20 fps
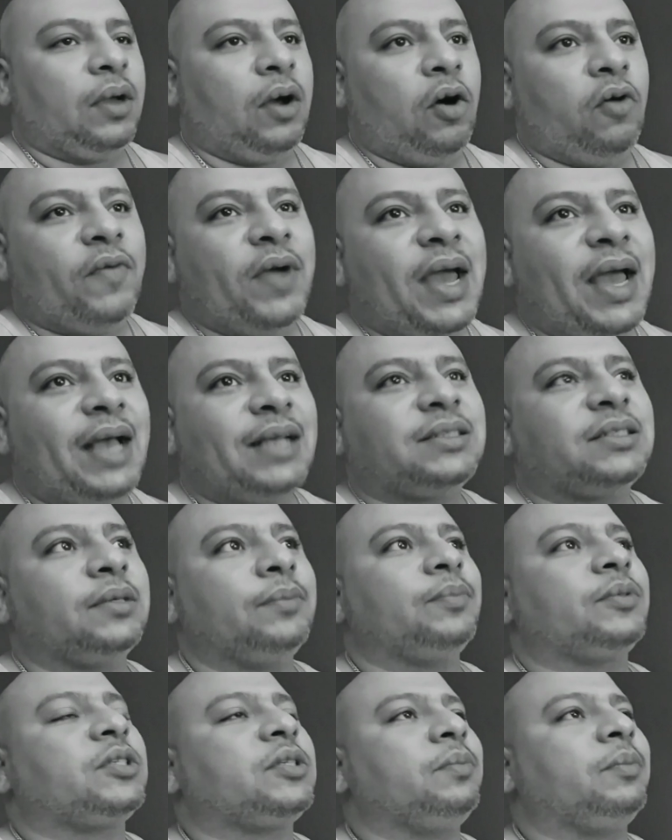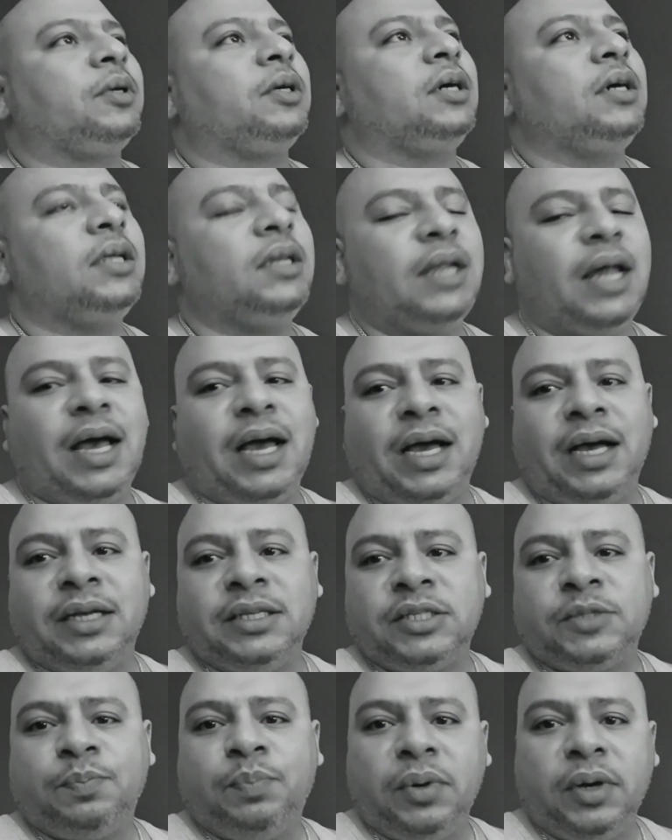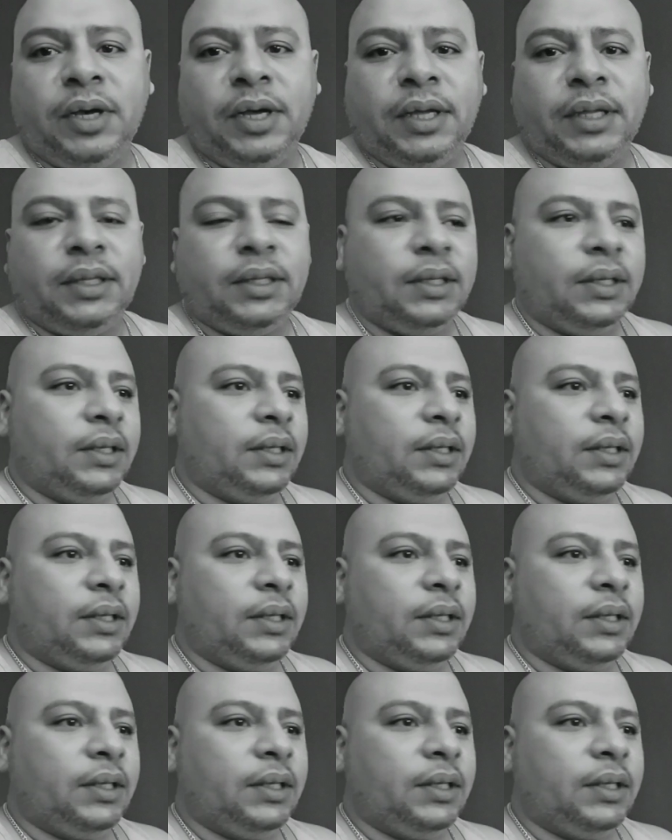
O-Red had some good lines, but